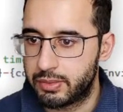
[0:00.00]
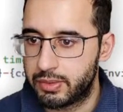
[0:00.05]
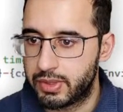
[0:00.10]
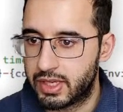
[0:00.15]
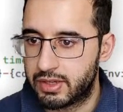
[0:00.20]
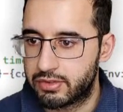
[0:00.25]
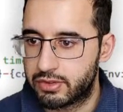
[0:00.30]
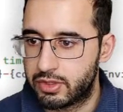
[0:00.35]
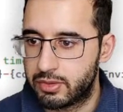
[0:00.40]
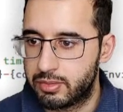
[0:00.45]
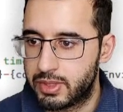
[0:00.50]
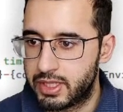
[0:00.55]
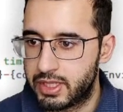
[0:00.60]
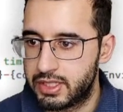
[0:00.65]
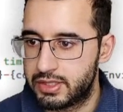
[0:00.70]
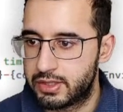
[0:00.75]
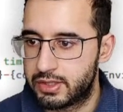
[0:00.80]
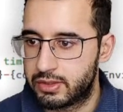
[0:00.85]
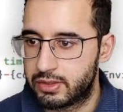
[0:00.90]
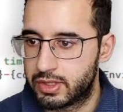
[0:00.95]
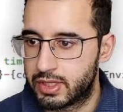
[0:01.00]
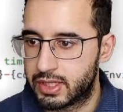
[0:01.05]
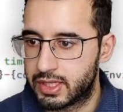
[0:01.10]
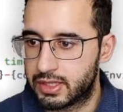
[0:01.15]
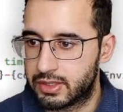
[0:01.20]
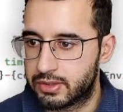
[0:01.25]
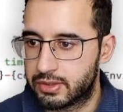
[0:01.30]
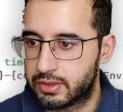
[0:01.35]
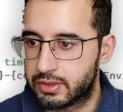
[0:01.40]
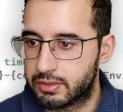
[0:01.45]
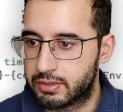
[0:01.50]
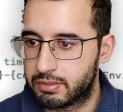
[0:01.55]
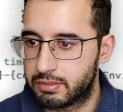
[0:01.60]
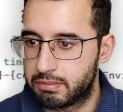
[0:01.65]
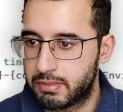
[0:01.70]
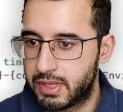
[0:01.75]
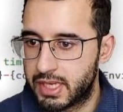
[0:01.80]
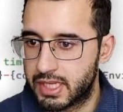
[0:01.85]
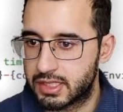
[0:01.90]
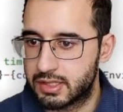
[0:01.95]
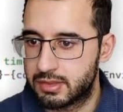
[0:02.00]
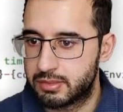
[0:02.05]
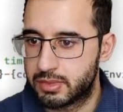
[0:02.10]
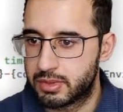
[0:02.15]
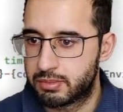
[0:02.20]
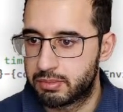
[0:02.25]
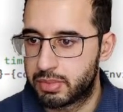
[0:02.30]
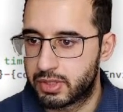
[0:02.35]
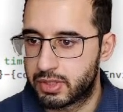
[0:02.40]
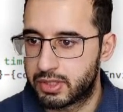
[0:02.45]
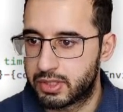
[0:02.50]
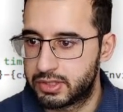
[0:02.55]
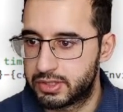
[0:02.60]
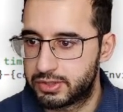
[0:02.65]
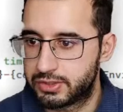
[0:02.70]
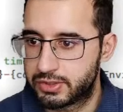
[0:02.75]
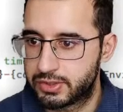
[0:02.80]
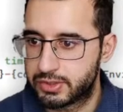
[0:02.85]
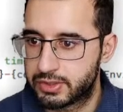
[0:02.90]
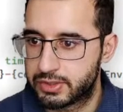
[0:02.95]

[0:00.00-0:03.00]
we have Kubernetes node count, maximum pods,